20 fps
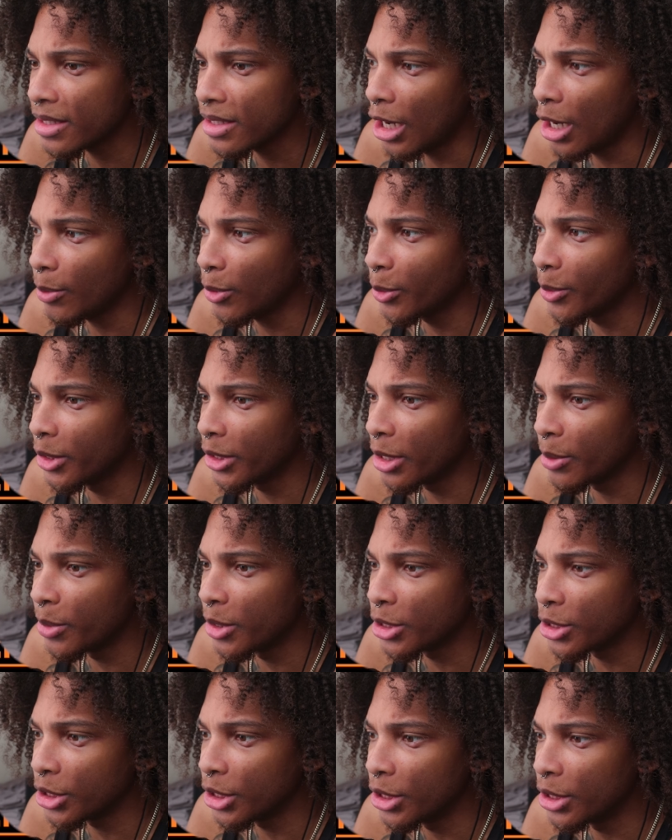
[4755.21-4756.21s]
Compliment that
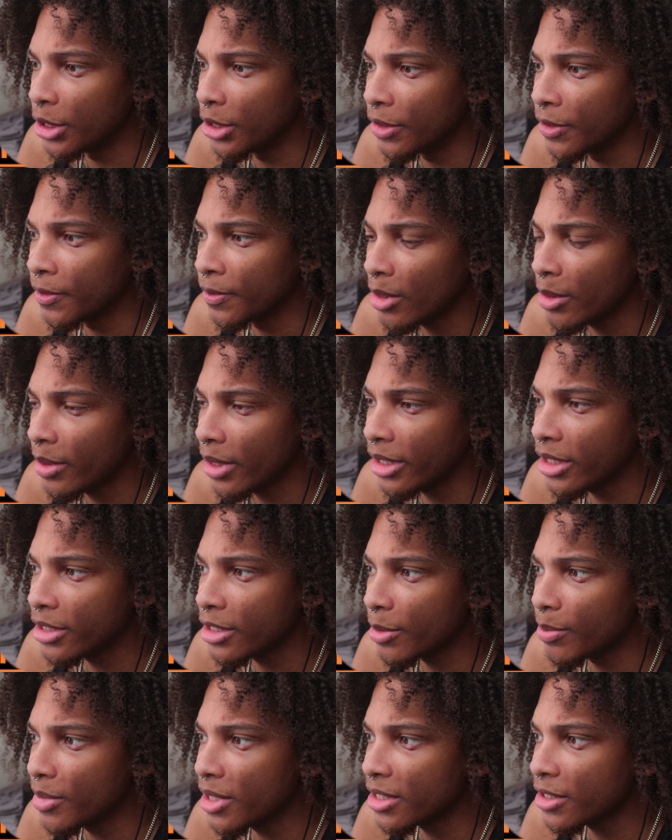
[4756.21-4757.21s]
bitch again. Maybe I need
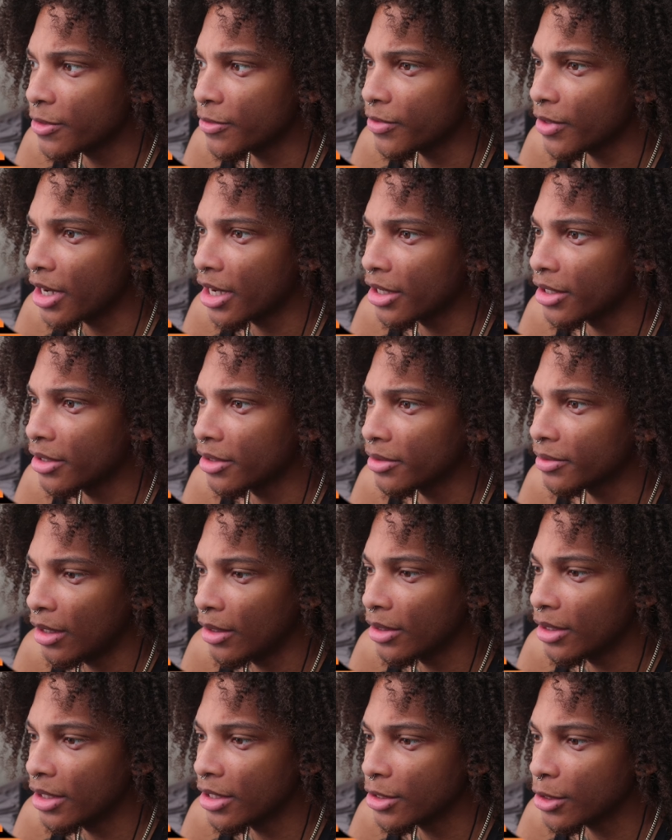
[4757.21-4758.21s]
to mystify it. Oh
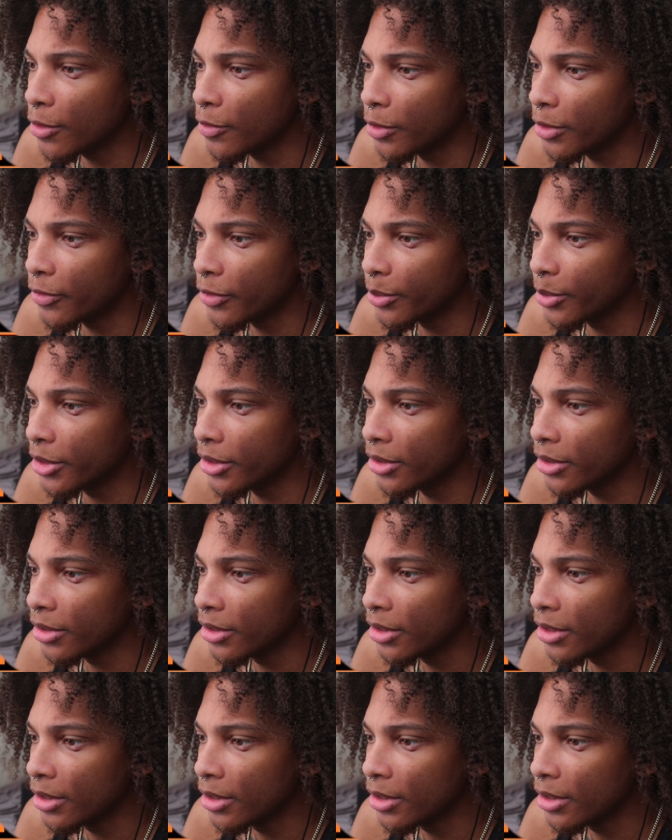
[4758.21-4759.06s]
yeah, it's over with for me.